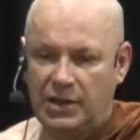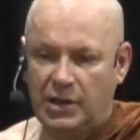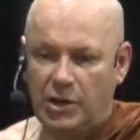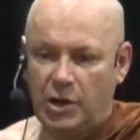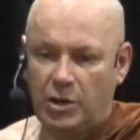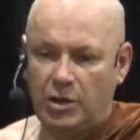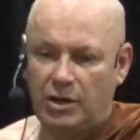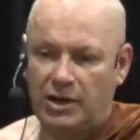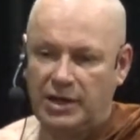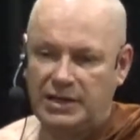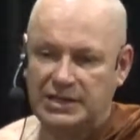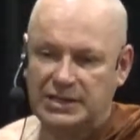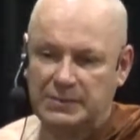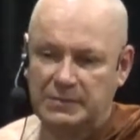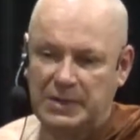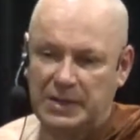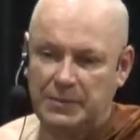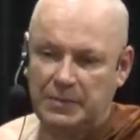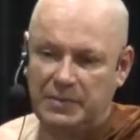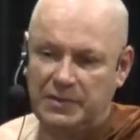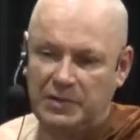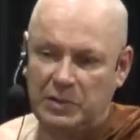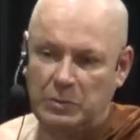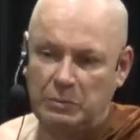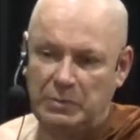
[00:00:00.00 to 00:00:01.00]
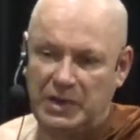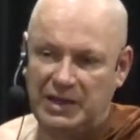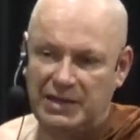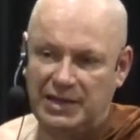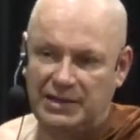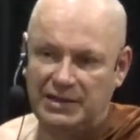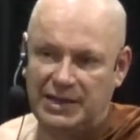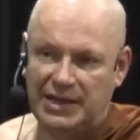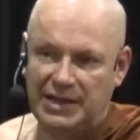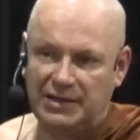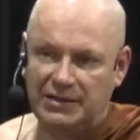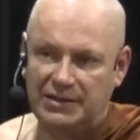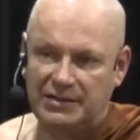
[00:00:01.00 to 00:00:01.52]
unless maybe you
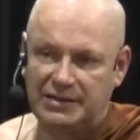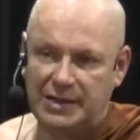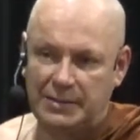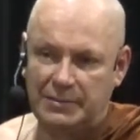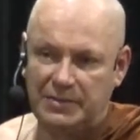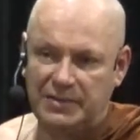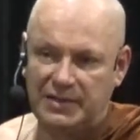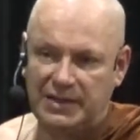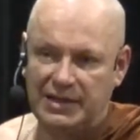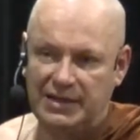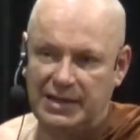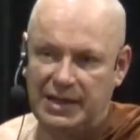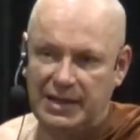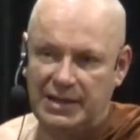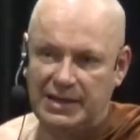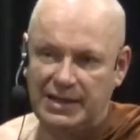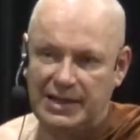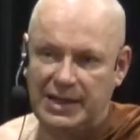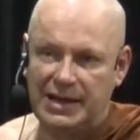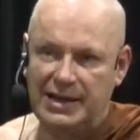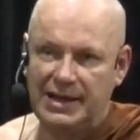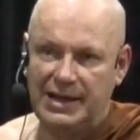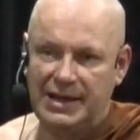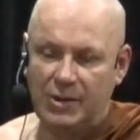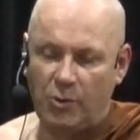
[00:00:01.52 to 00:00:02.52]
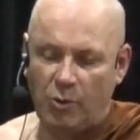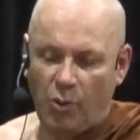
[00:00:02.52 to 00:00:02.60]
meditate or something, uh, yeah?